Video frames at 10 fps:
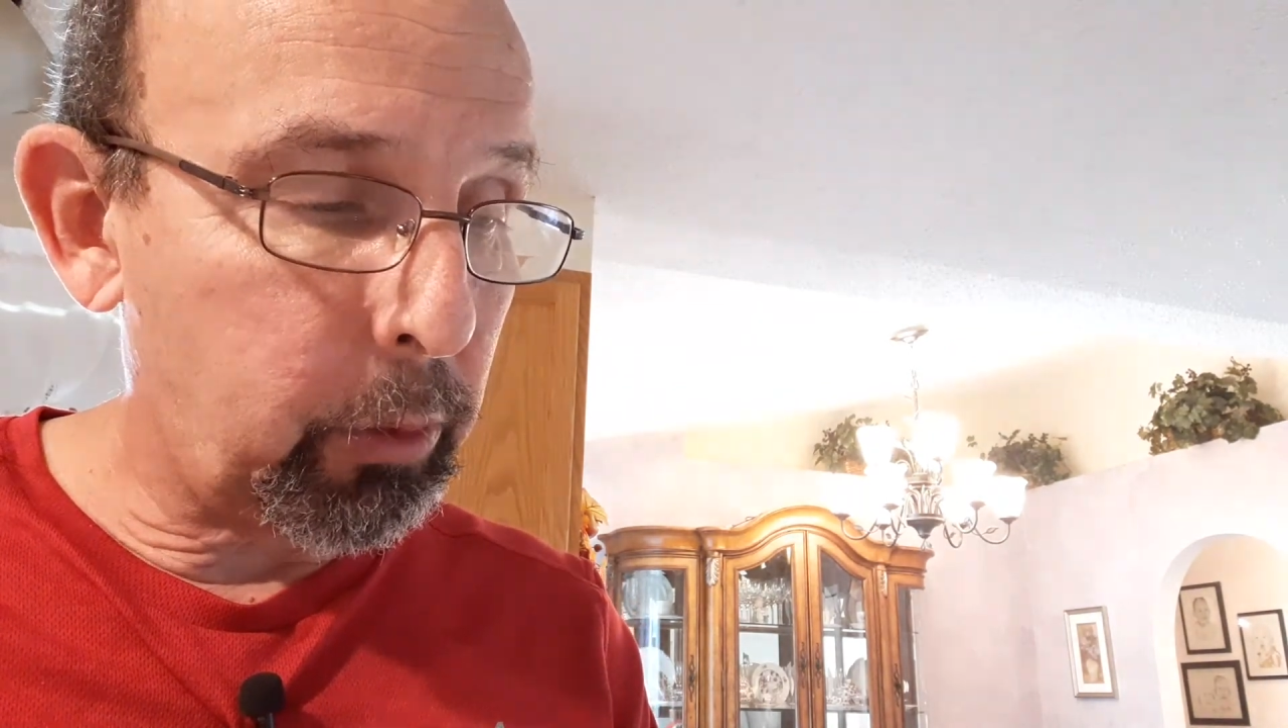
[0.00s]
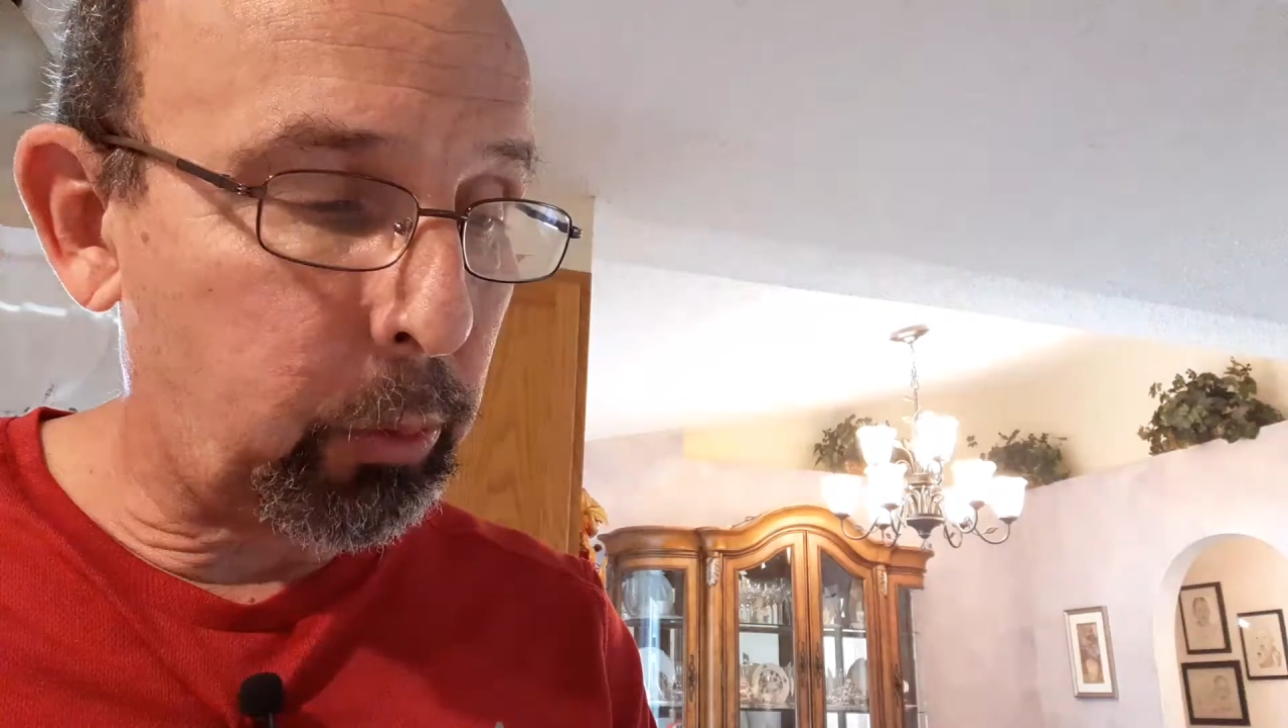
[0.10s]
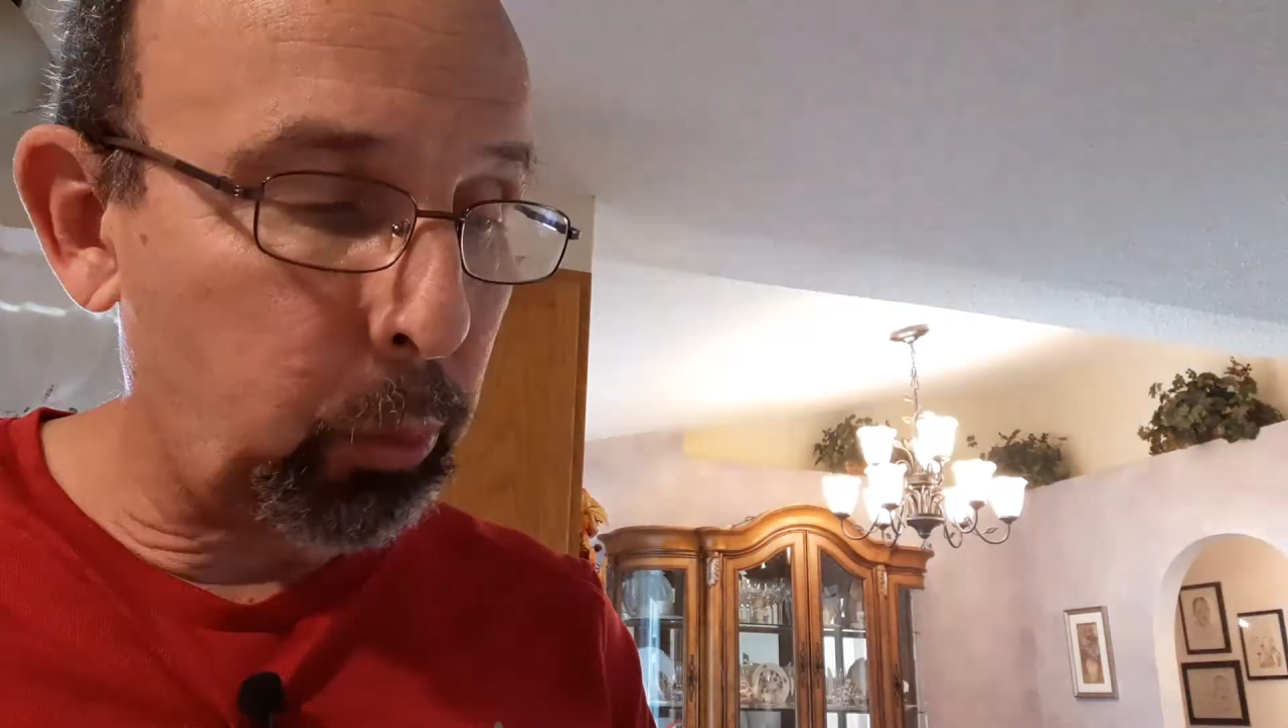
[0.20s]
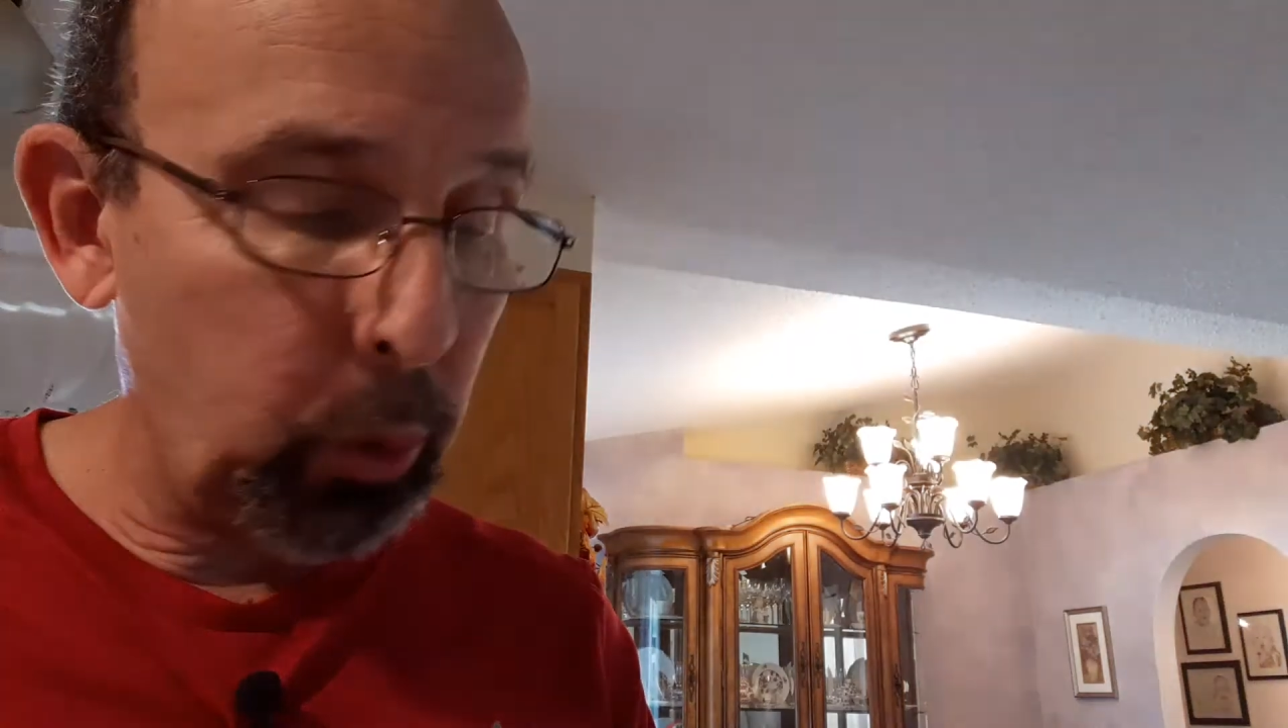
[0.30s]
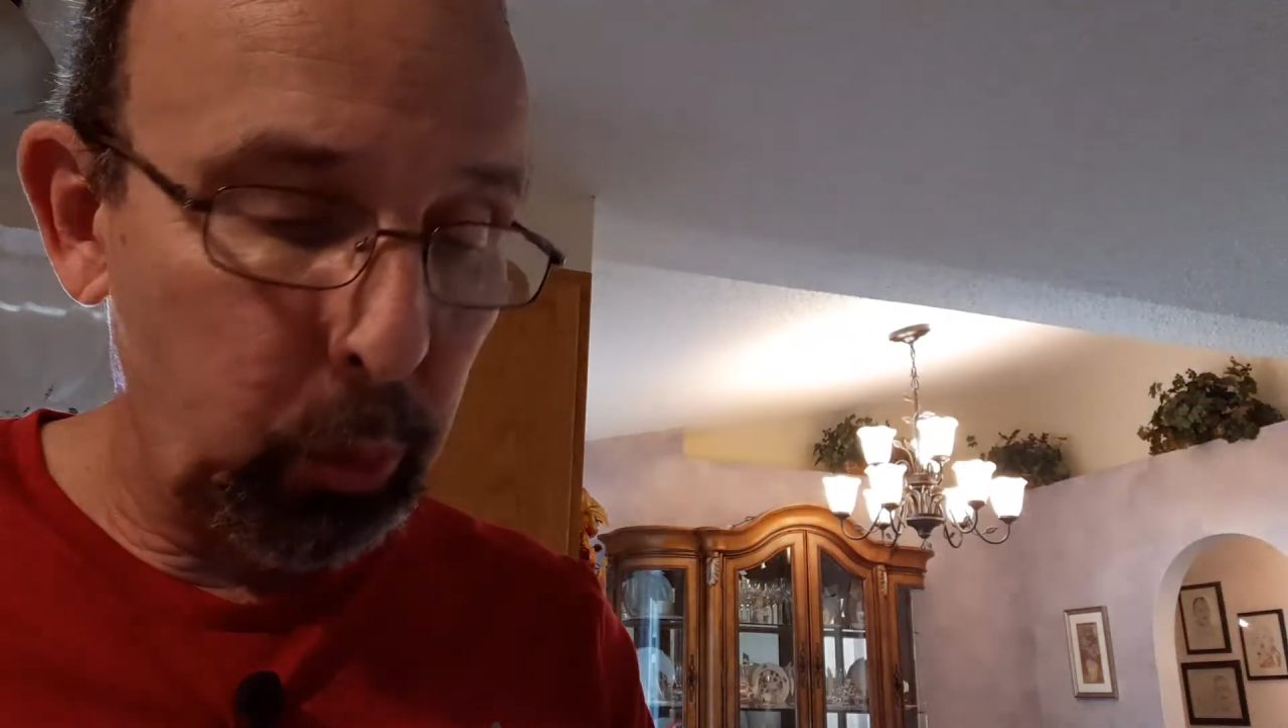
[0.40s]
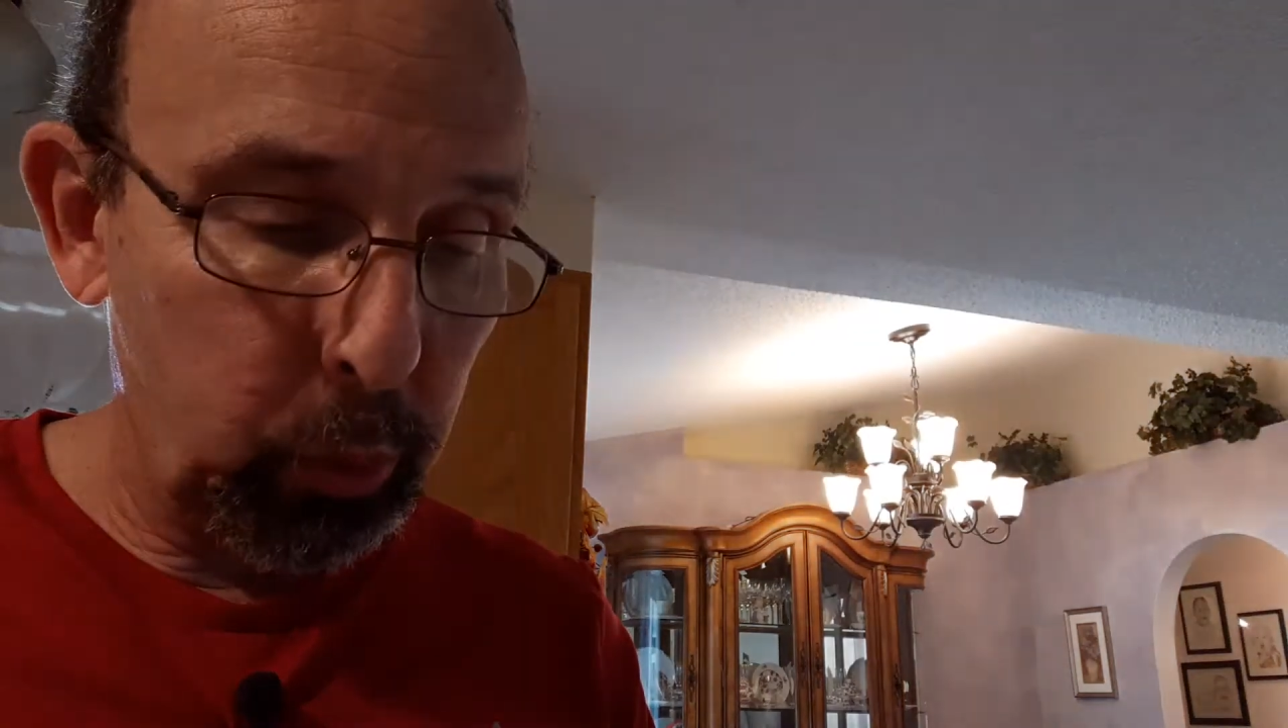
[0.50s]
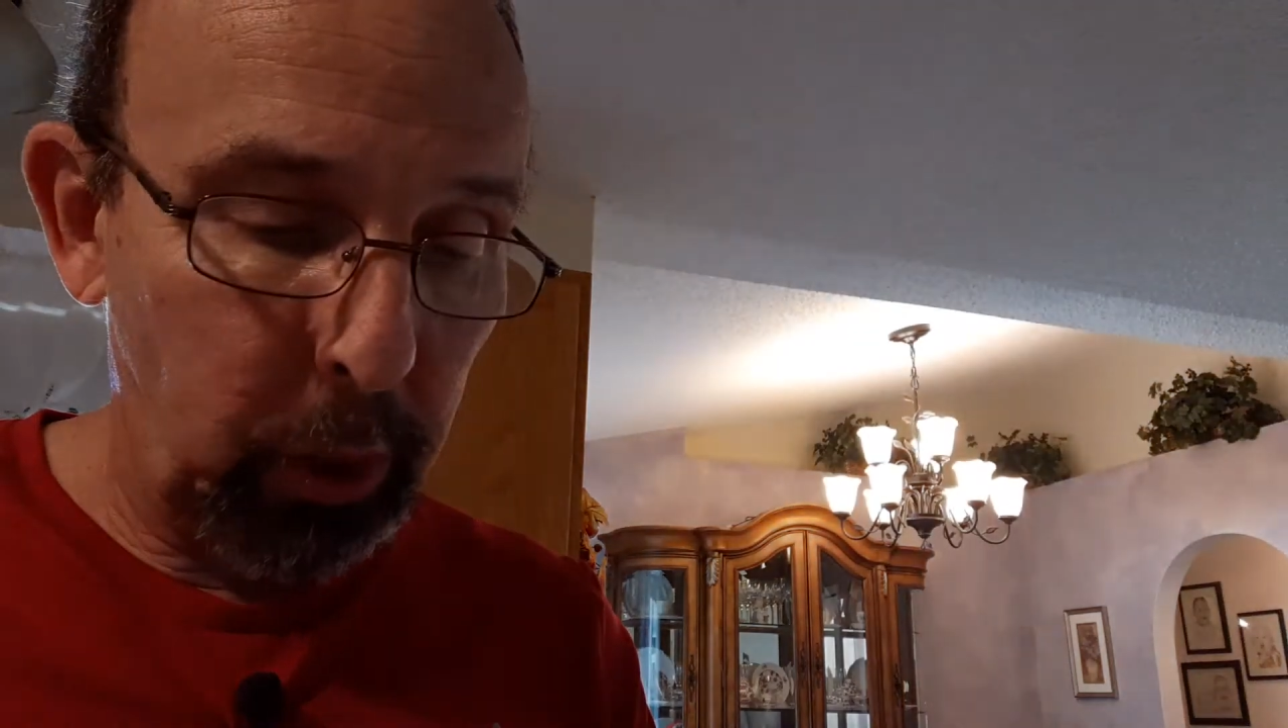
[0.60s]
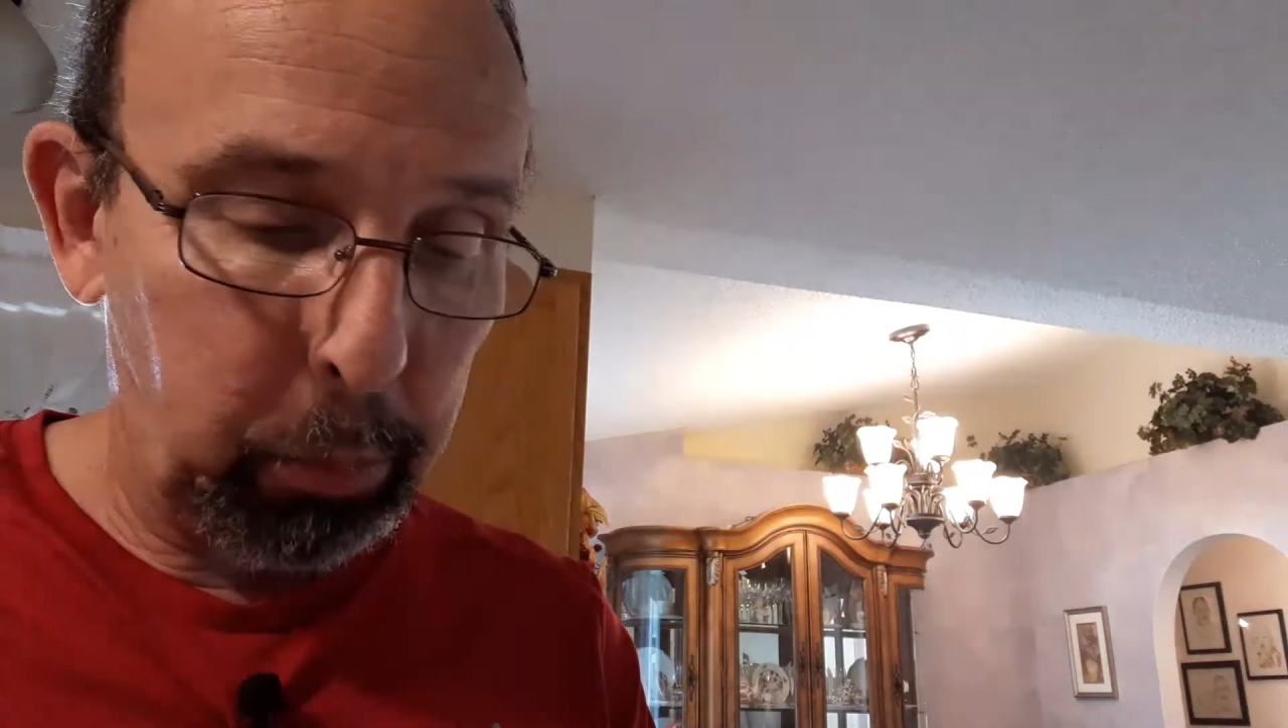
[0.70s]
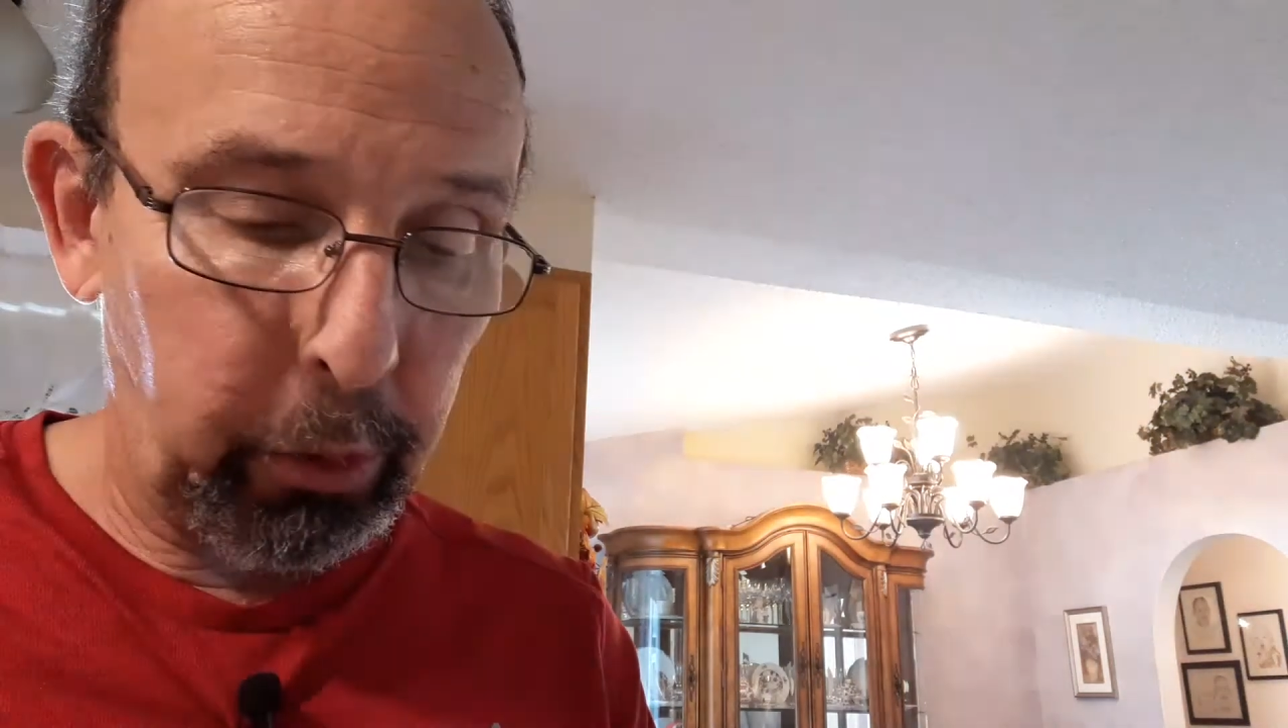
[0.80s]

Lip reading: Through number